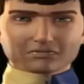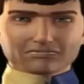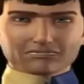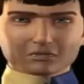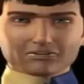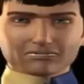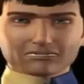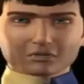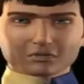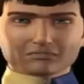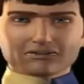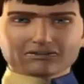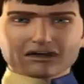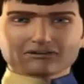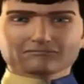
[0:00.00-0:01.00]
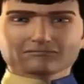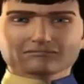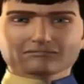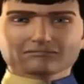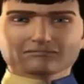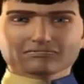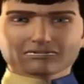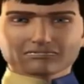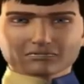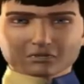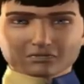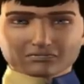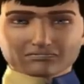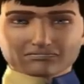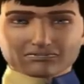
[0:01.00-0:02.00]
for her to stop. He
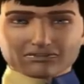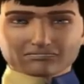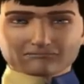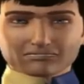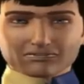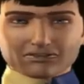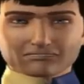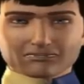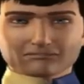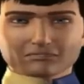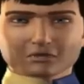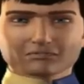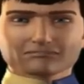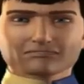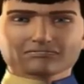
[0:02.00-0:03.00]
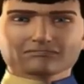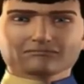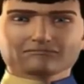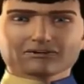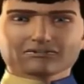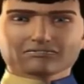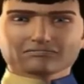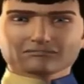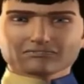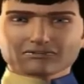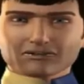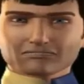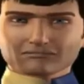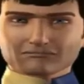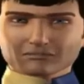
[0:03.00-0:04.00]
too had been on a scooter, but
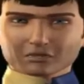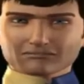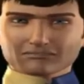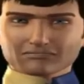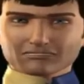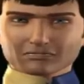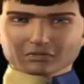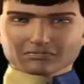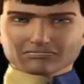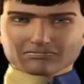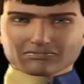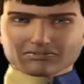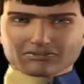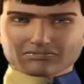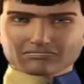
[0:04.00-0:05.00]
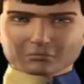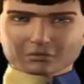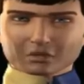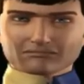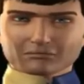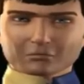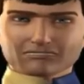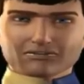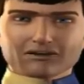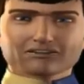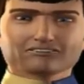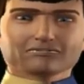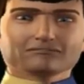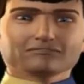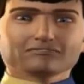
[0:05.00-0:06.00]
his had broken down, and wolves were
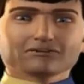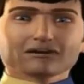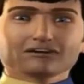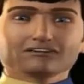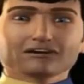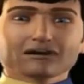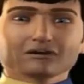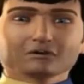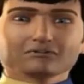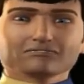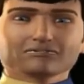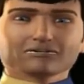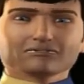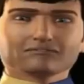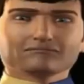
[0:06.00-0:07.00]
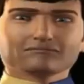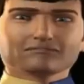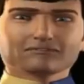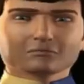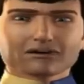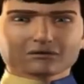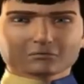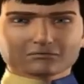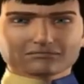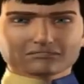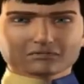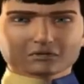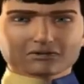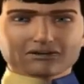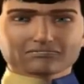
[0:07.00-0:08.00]
gathering all around him,
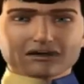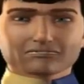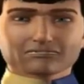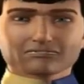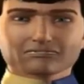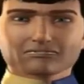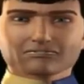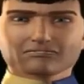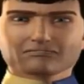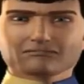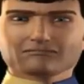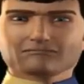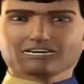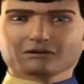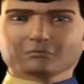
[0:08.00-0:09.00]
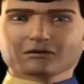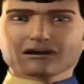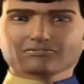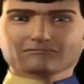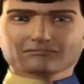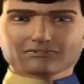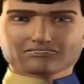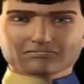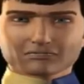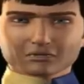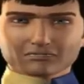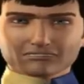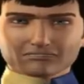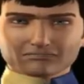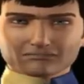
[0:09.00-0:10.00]
preparing to attack. My grandmother, of
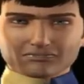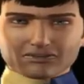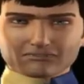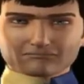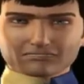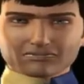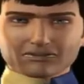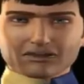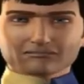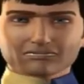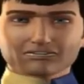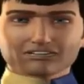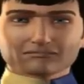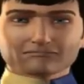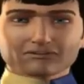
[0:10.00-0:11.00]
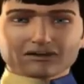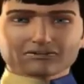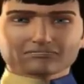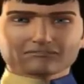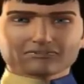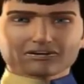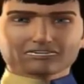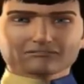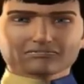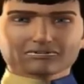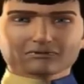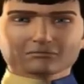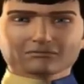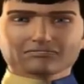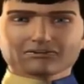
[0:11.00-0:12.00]
course, stopped, and he leapt on
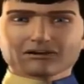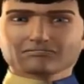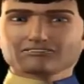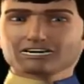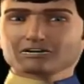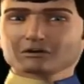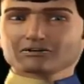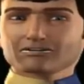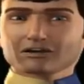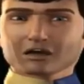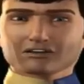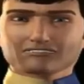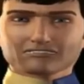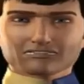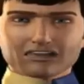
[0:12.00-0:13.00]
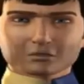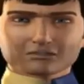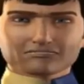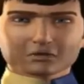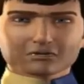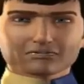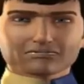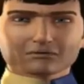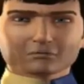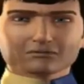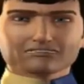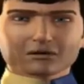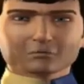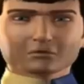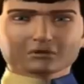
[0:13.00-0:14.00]
behind her, and they took off down the road
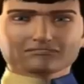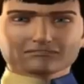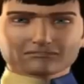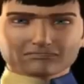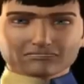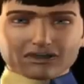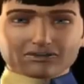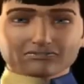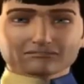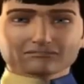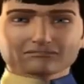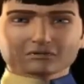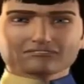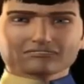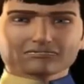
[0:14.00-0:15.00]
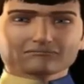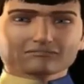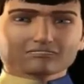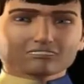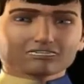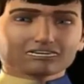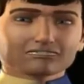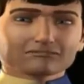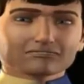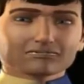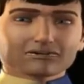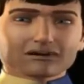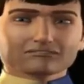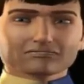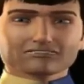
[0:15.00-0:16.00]
with the wolves, dozens of them
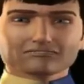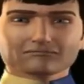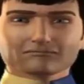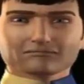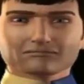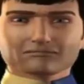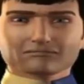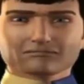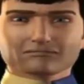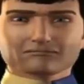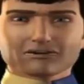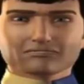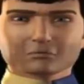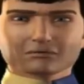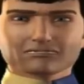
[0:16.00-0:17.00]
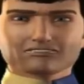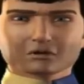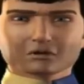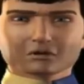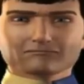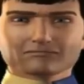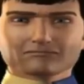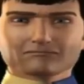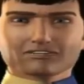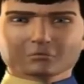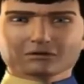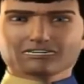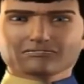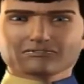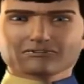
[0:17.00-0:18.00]
chasing after them. But with 2 people
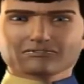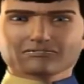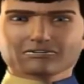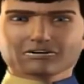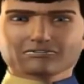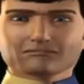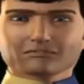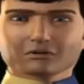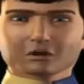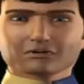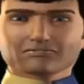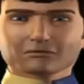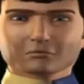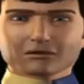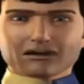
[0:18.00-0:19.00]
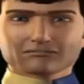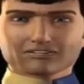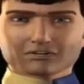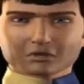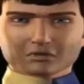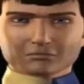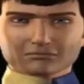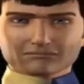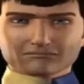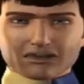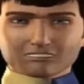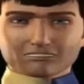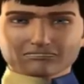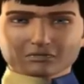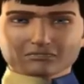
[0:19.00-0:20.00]
riding it, her scooter was slow,
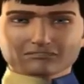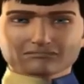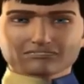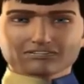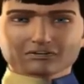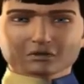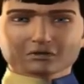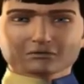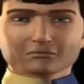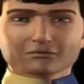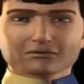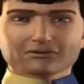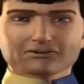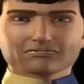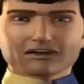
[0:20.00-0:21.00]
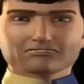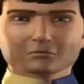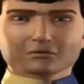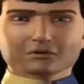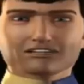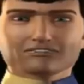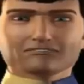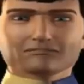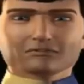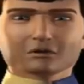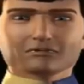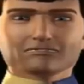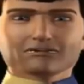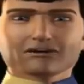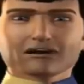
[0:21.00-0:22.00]
much too slow, and the wolves
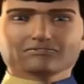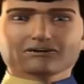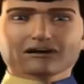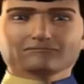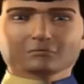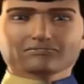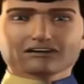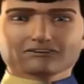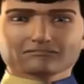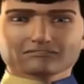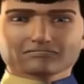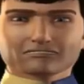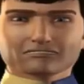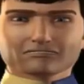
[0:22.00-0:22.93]
soon caught up with them.